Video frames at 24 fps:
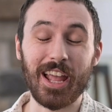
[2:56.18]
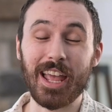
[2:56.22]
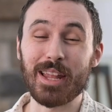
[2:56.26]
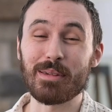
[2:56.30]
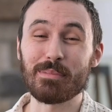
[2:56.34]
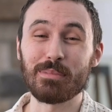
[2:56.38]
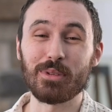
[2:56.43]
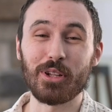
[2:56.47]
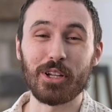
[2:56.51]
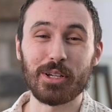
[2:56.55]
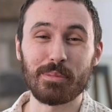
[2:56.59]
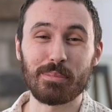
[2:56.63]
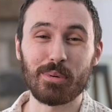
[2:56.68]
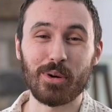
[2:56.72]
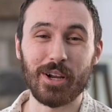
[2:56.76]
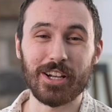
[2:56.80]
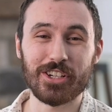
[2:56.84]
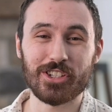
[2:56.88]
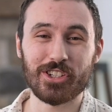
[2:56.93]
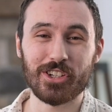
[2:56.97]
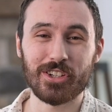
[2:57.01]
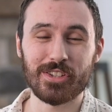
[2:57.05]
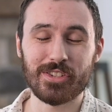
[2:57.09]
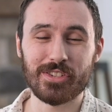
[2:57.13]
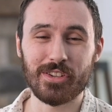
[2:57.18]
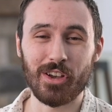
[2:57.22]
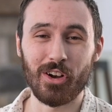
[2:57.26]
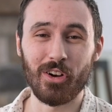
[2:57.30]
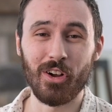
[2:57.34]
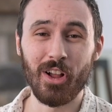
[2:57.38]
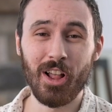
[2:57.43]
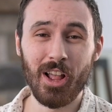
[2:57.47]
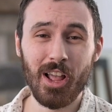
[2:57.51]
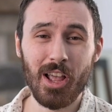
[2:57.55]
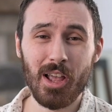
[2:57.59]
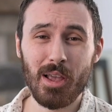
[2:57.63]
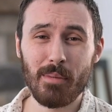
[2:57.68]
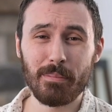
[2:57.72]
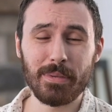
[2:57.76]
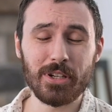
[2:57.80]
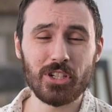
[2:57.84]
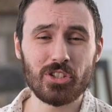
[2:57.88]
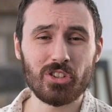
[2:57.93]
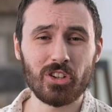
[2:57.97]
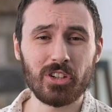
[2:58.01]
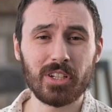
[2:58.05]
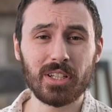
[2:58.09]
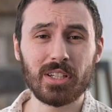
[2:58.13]
and blood pressure, so be
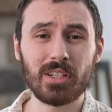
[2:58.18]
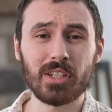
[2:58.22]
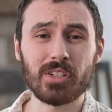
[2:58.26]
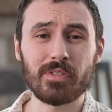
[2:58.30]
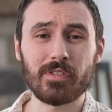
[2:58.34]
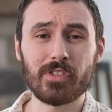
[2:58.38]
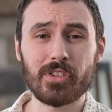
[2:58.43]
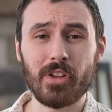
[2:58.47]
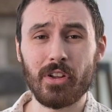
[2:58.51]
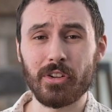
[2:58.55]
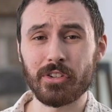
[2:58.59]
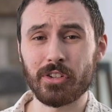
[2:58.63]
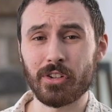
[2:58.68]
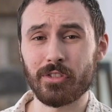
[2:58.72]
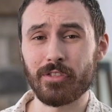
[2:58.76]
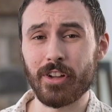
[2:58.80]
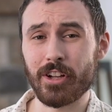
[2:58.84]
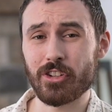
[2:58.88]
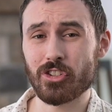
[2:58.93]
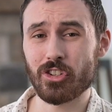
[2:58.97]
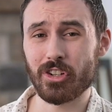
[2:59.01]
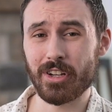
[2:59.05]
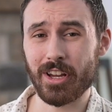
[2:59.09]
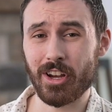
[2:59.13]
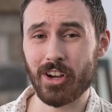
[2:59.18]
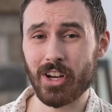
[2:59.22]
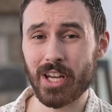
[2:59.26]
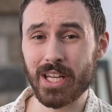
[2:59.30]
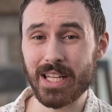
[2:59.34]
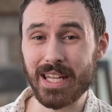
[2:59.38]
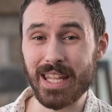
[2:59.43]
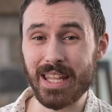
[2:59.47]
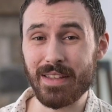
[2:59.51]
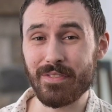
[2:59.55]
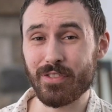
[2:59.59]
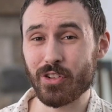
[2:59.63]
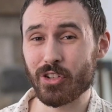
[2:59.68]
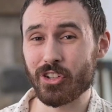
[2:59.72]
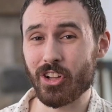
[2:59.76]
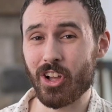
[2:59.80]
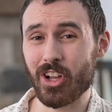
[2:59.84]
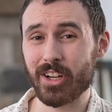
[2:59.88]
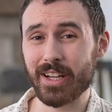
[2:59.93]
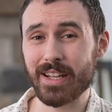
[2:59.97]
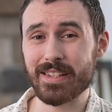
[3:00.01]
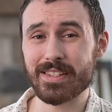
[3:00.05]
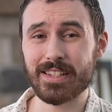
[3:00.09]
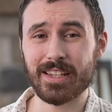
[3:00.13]
sure to consult your veterinarian if your
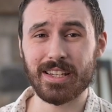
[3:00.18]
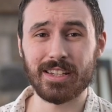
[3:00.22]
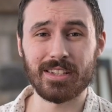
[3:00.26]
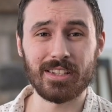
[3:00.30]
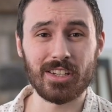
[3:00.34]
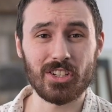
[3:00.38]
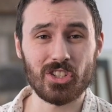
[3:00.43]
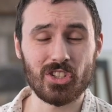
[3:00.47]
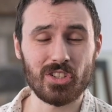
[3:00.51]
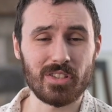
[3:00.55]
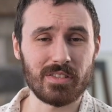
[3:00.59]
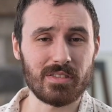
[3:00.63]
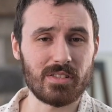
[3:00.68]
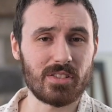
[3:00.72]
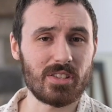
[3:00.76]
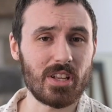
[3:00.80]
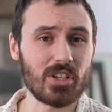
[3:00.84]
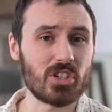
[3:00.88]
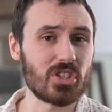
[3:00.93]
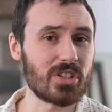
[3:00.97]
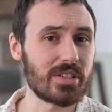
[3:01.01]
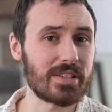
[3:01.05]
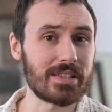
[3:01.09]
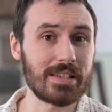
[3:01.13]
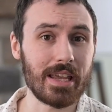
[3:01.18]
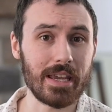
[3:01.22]
dog has a condition such as